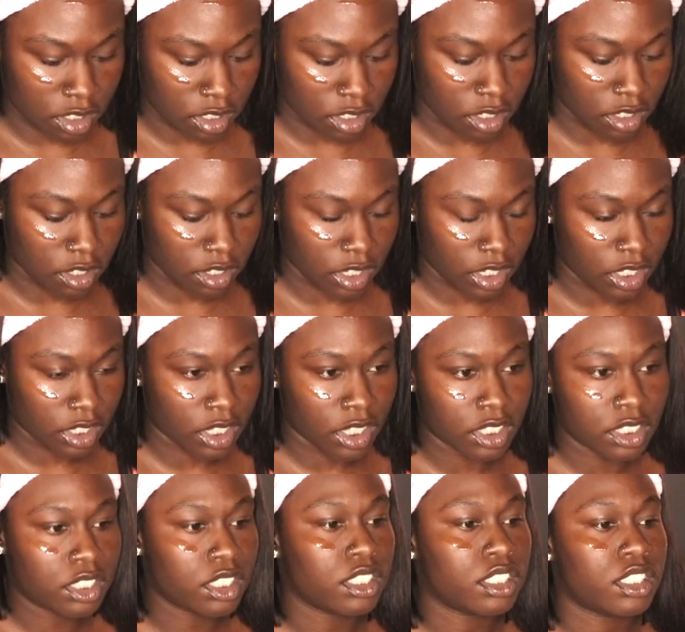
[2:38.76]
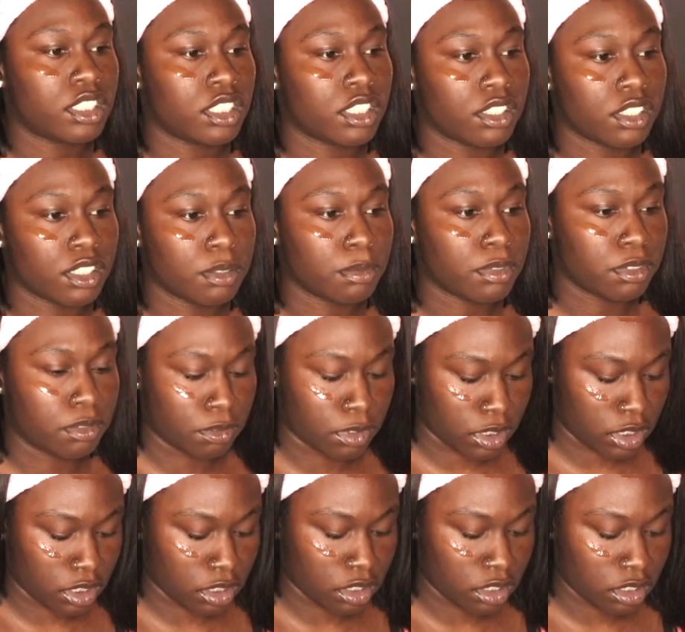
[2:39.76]
all right that's the serum oh,
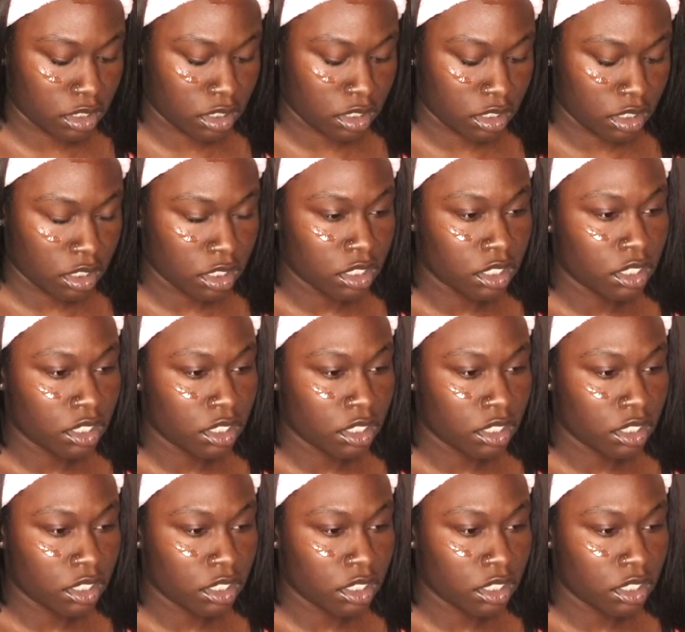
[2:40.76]
wait.